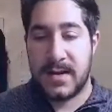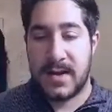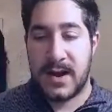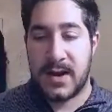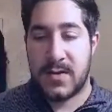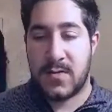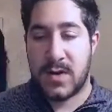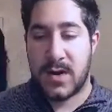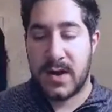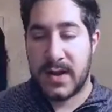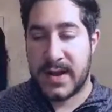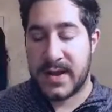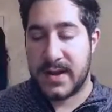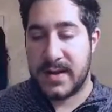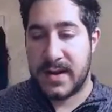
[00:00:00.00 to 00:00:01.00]
a
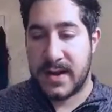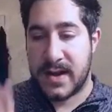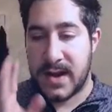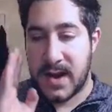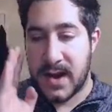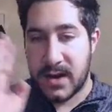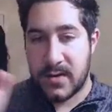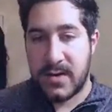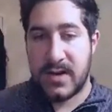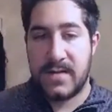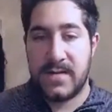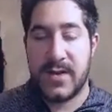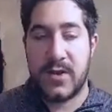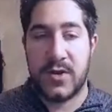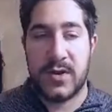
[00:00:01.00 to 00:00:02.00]
concrete
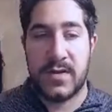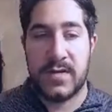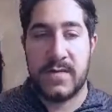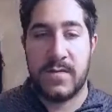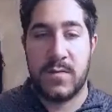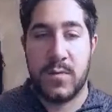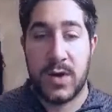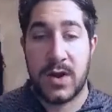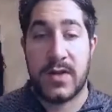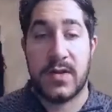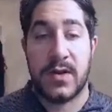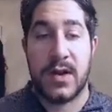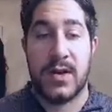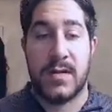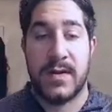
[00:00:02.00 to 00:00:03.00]
vision of where
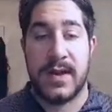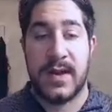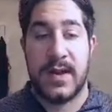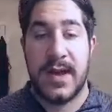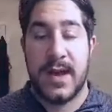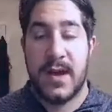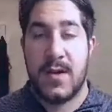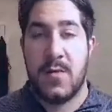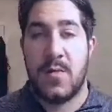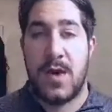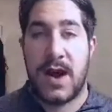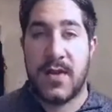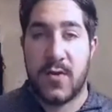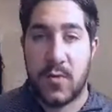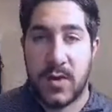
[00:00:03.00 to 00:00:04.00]
they're going,
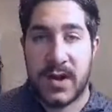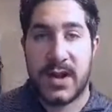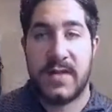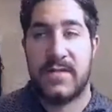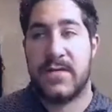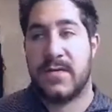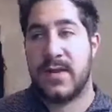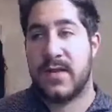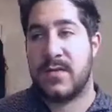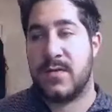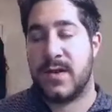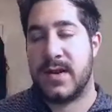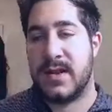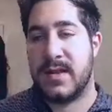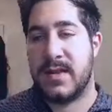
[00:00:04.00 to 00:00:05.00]
why they're working for this
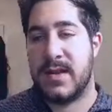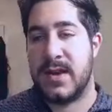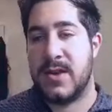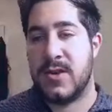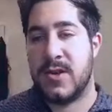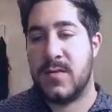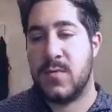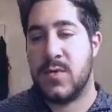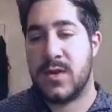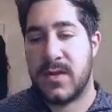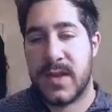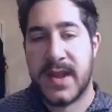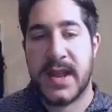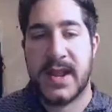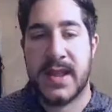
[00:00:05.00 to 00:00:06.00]
organization, what are
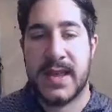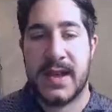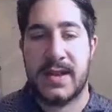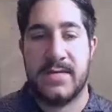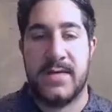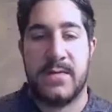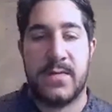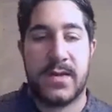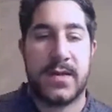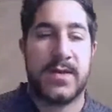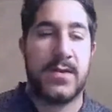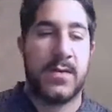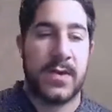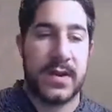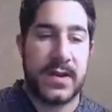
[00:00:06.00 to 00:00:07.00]
they getting out of it, what's
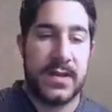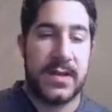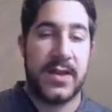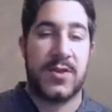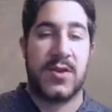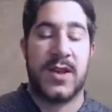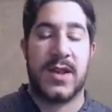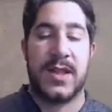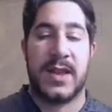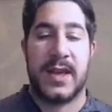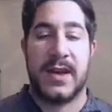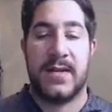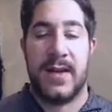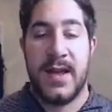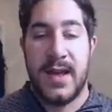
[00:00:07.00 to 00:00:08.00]
the organization getting
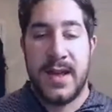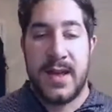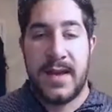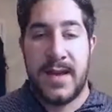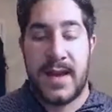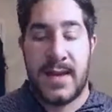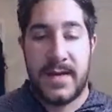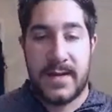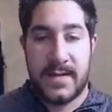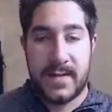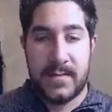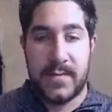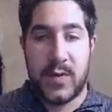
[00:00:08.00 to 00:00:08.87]
out, and